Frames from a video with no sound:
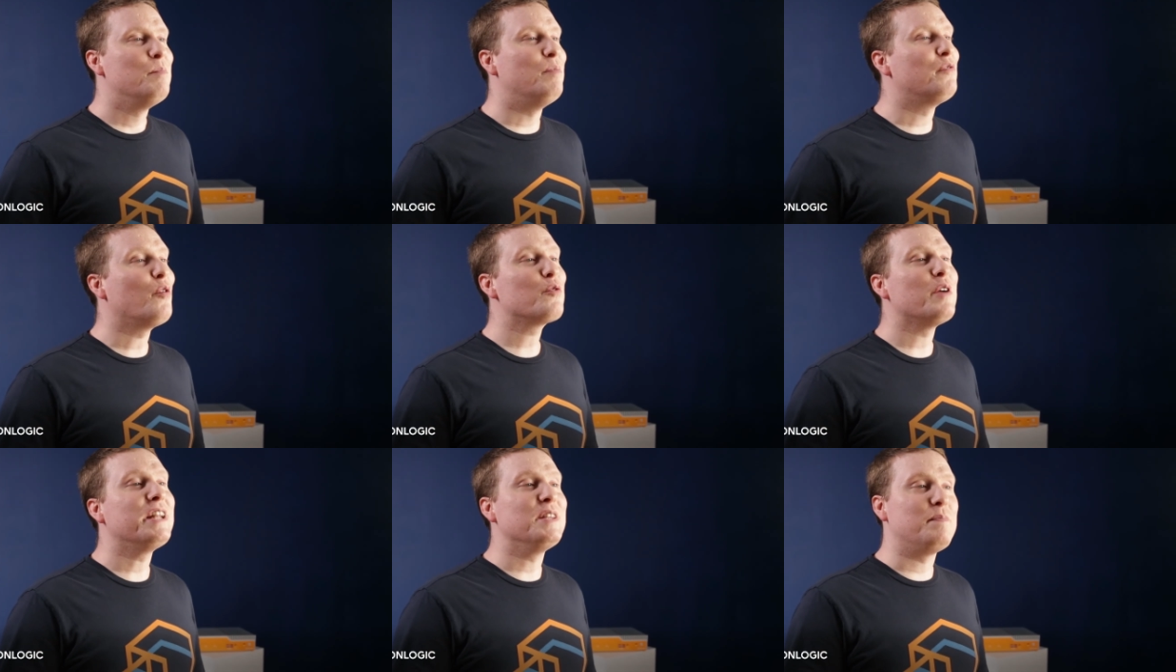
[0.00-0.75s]
Before
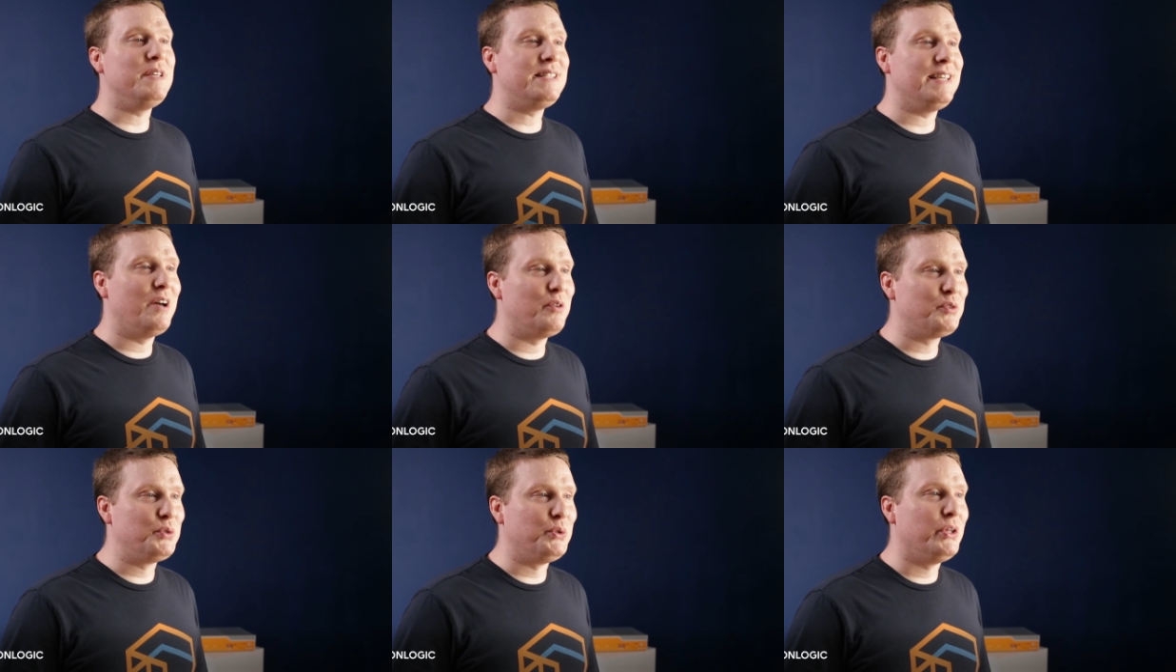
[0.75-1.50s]
running the PC
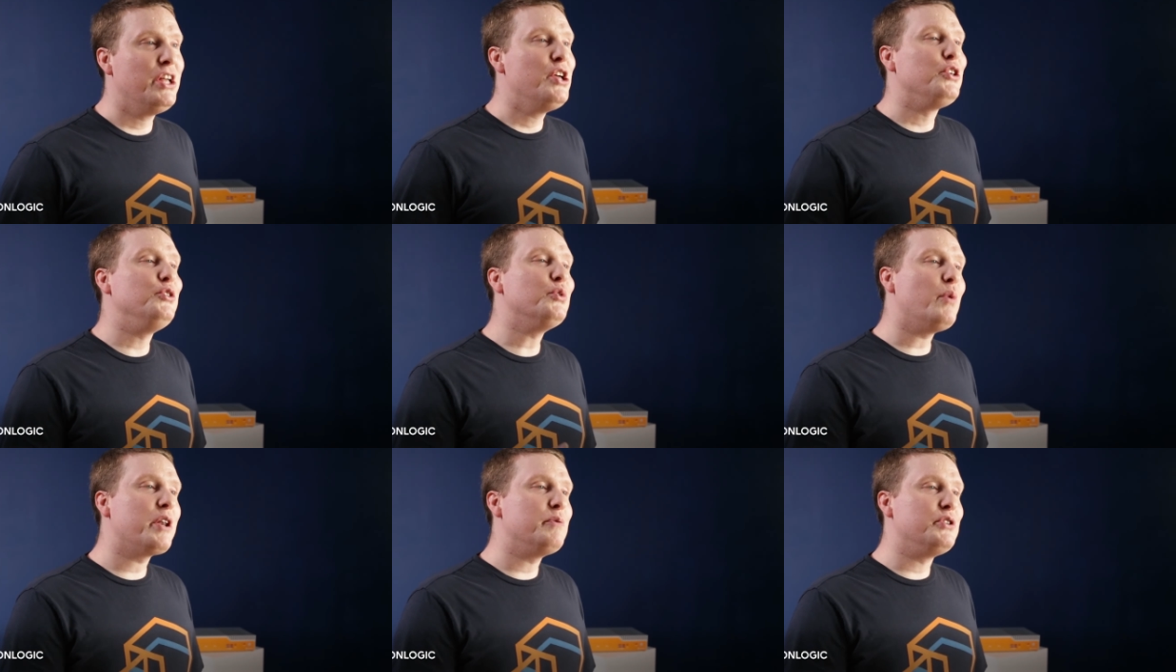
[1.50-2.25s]
Health tool, you'll
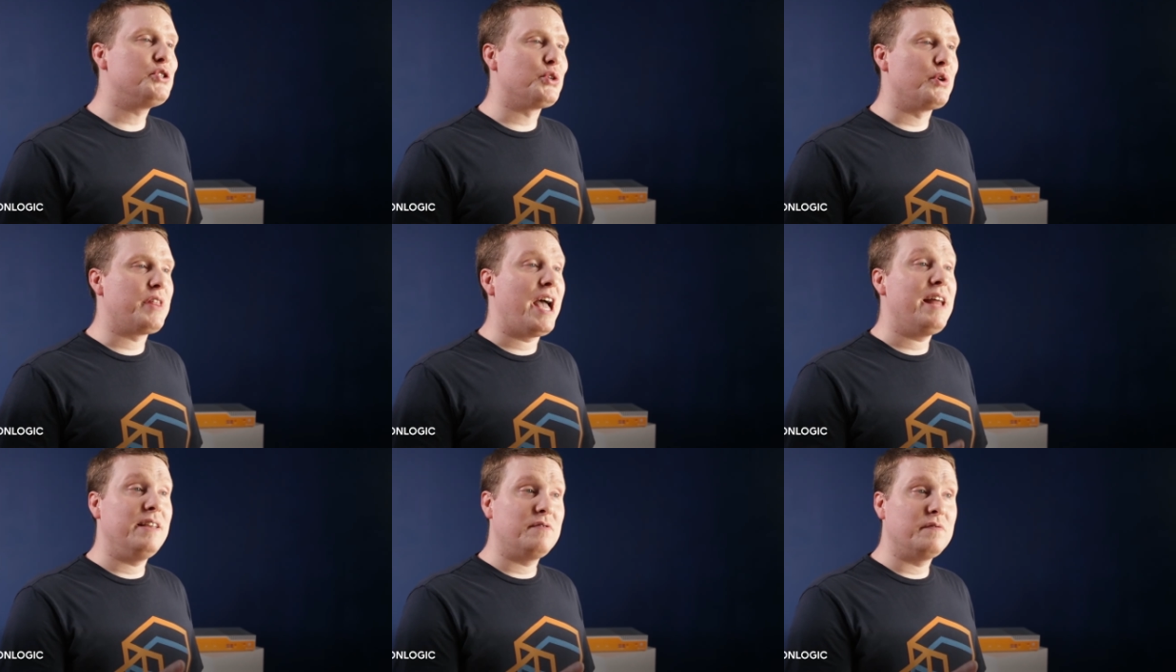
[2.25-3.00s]
want to ensure
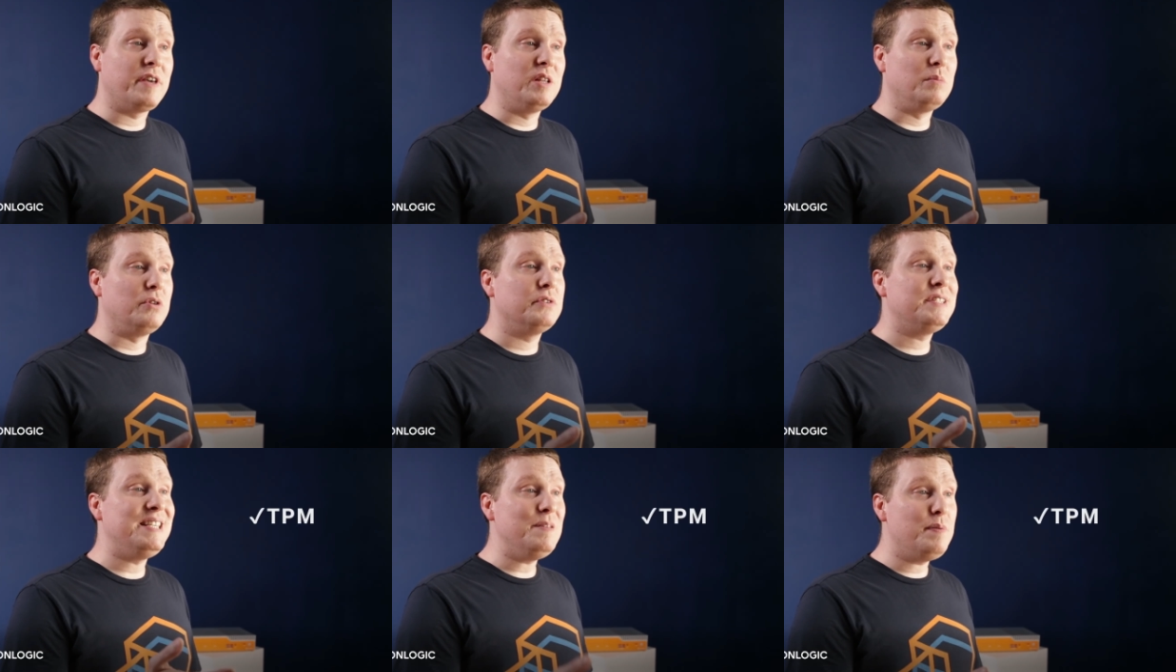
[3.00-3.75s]
that, if available,
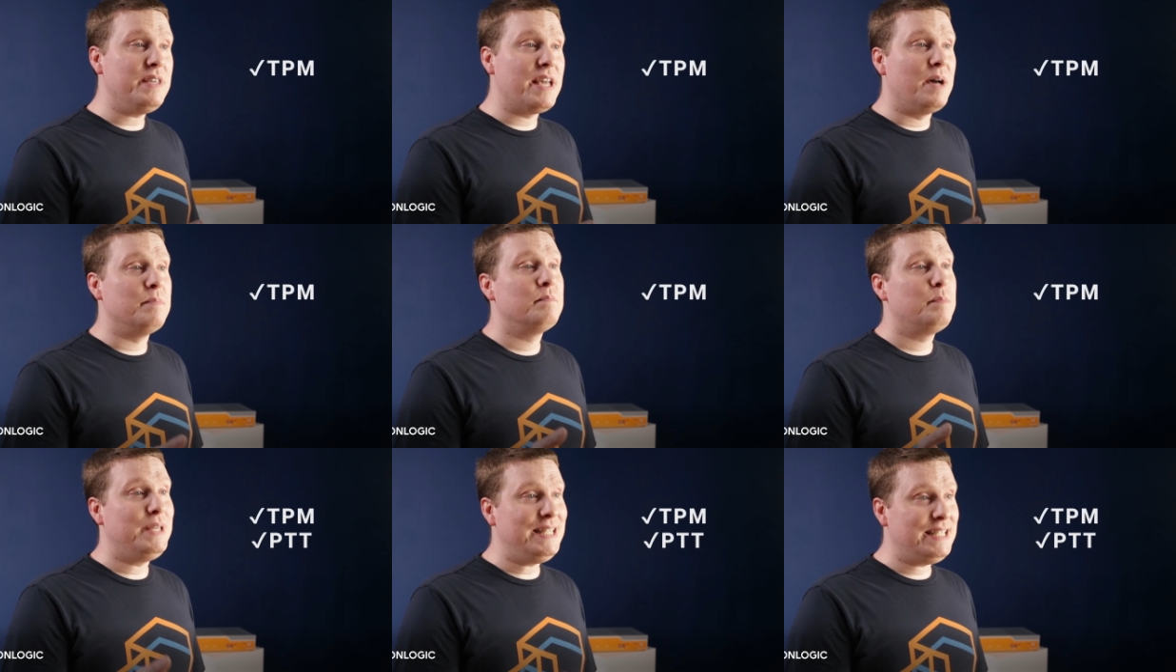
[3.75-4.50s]

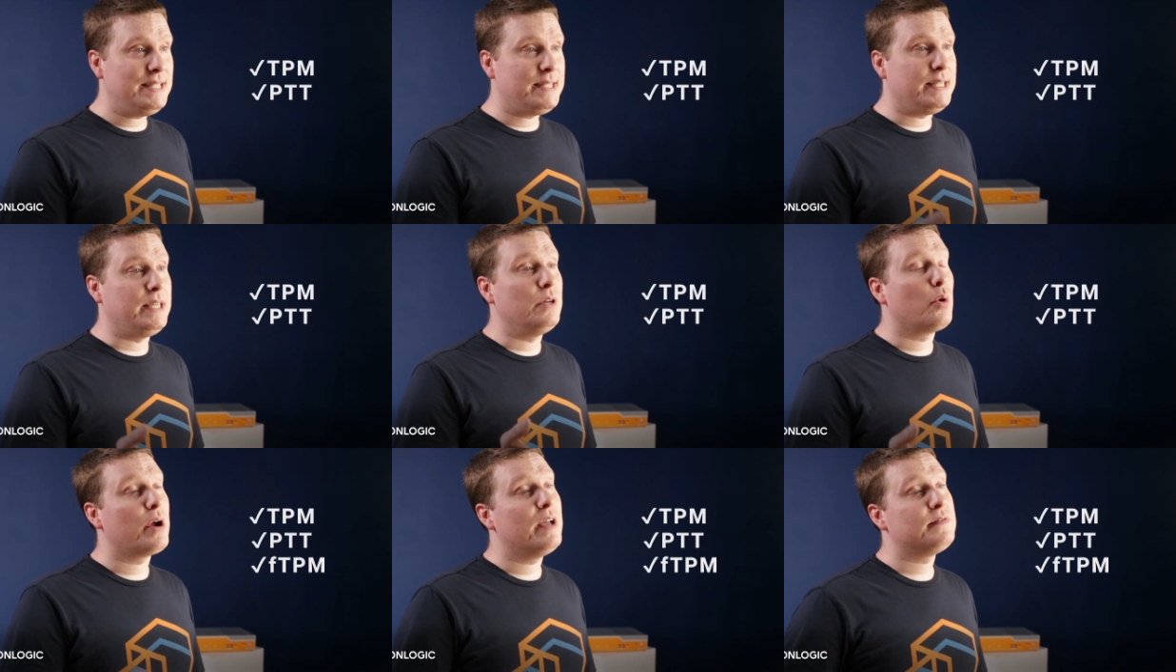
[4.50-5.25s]
TPM, PTT,
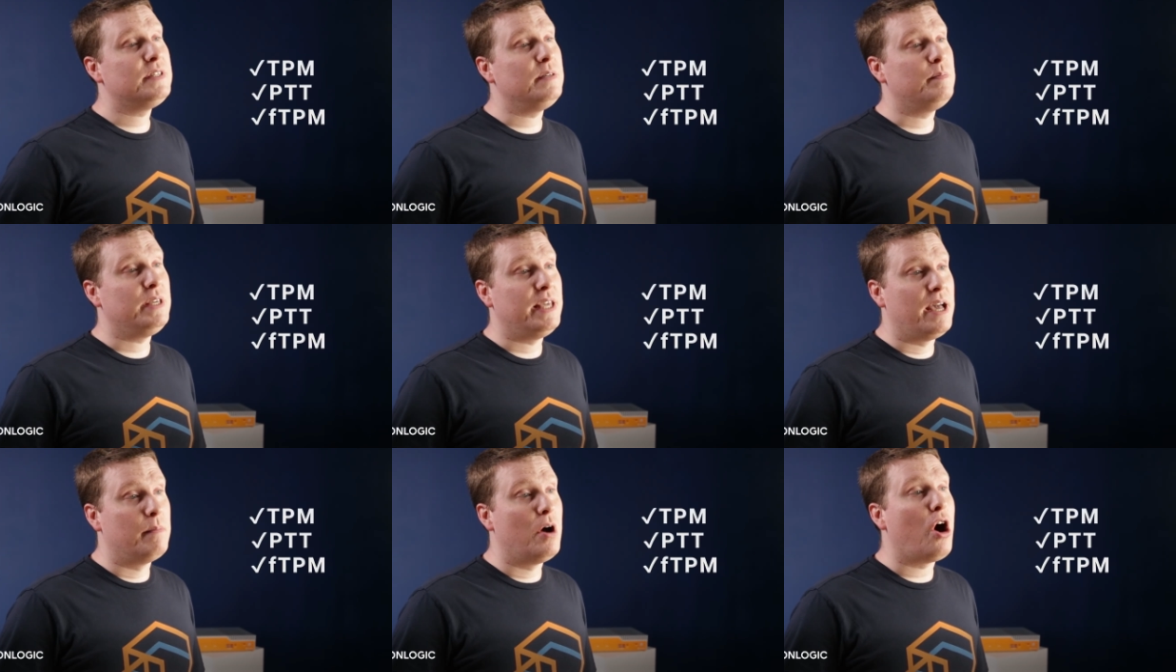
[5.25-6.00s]
or
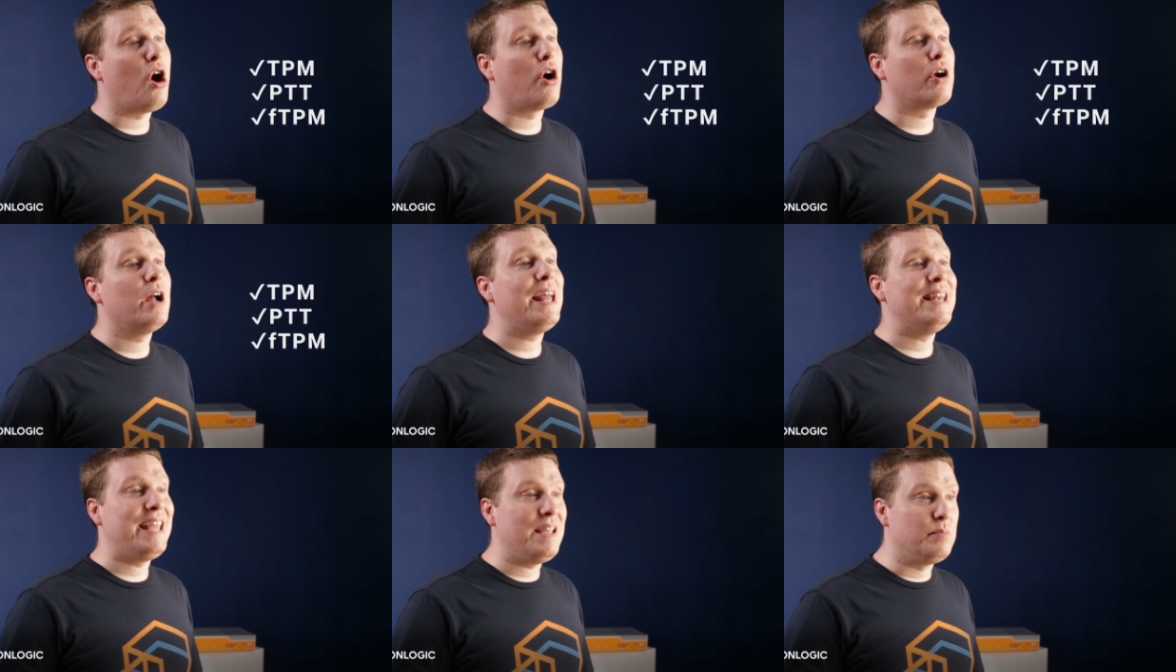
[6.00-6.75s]
FTPM are
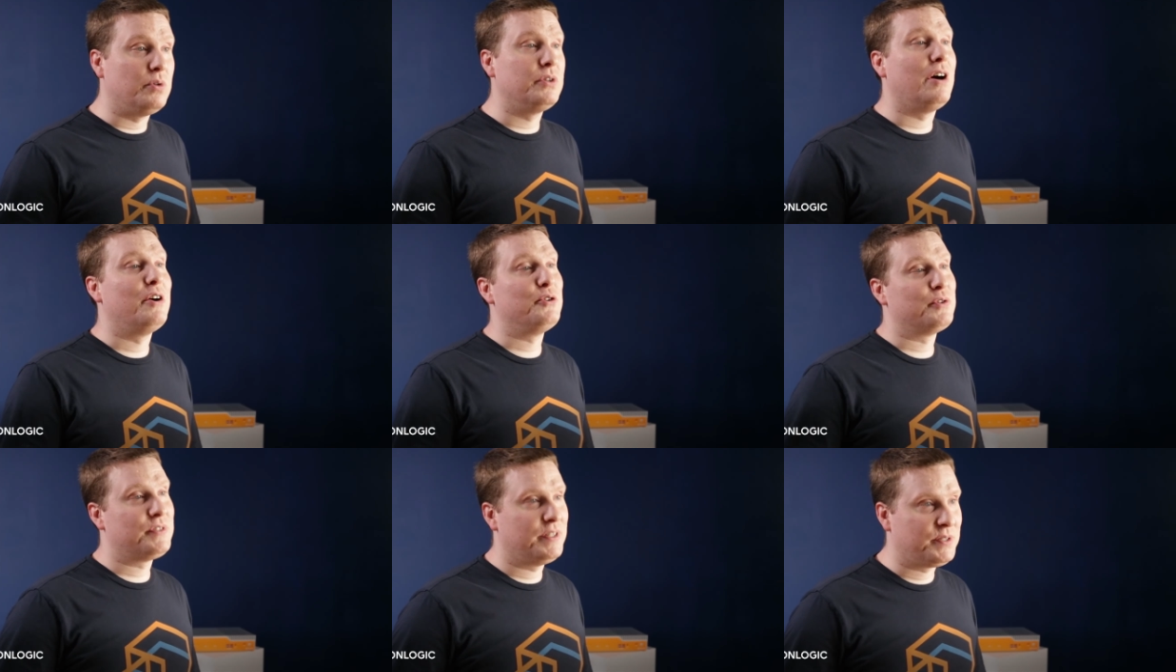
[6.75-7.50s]
enabled on
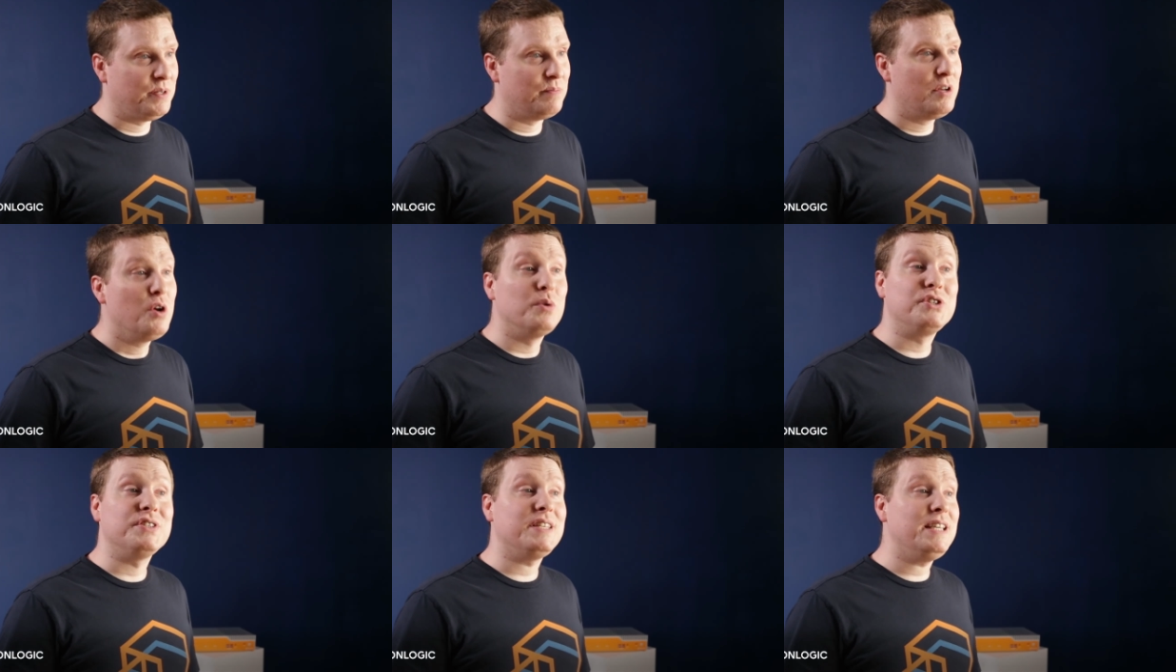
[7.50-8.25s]
your system,
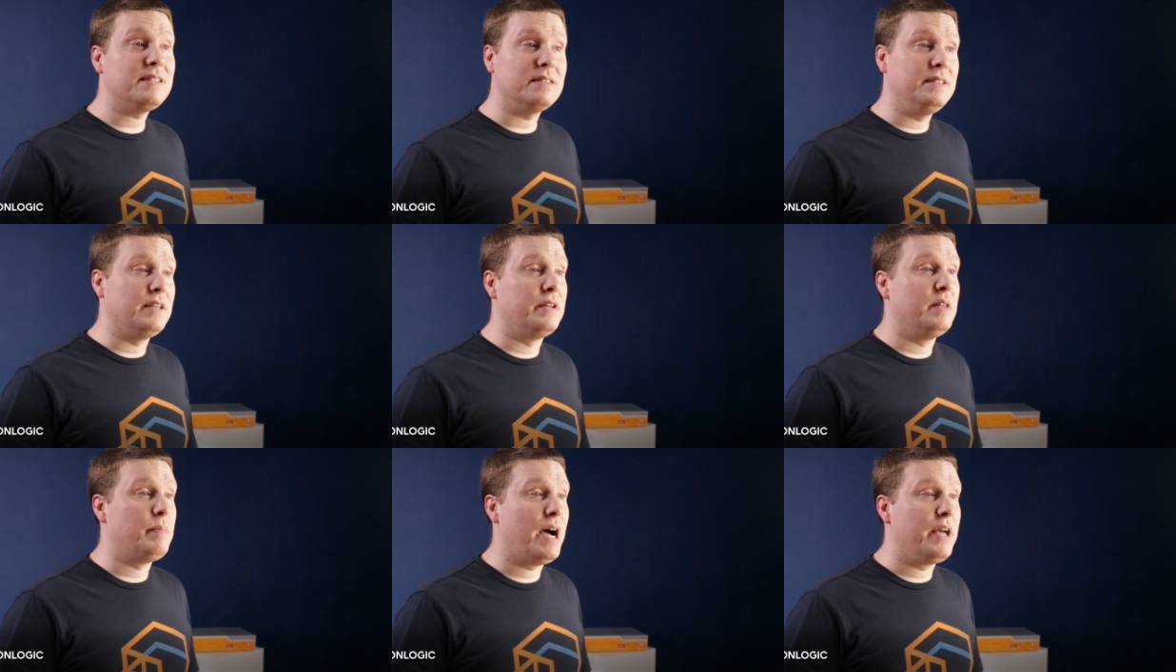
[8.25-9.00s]
which is easily done
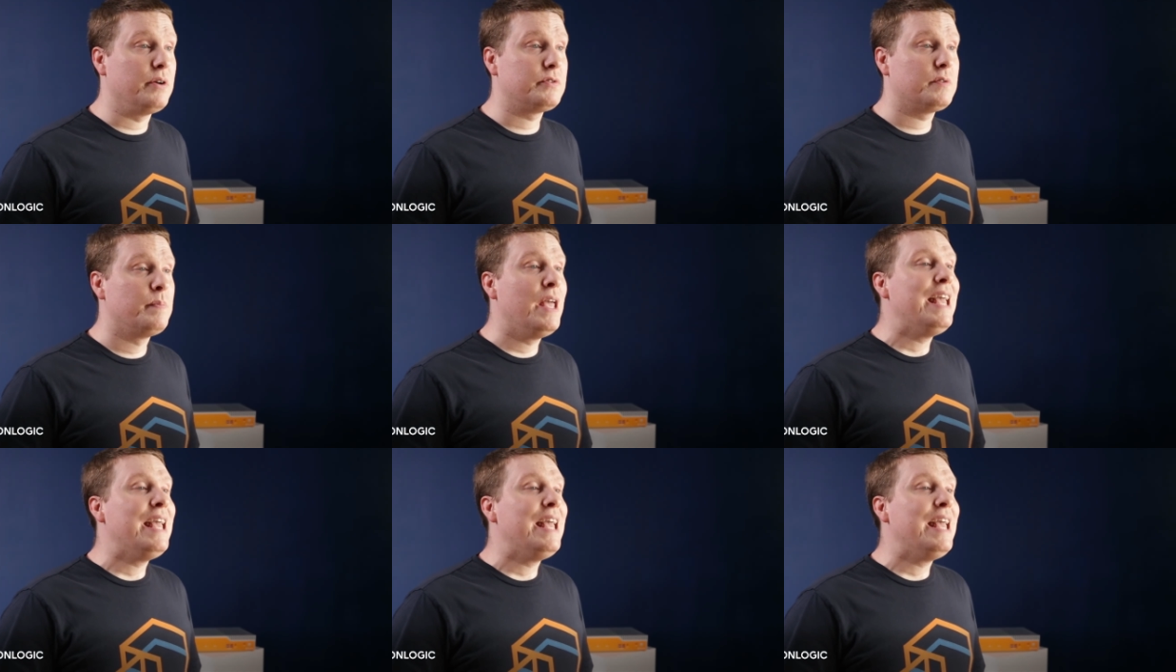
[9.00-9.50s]
in the BIOS.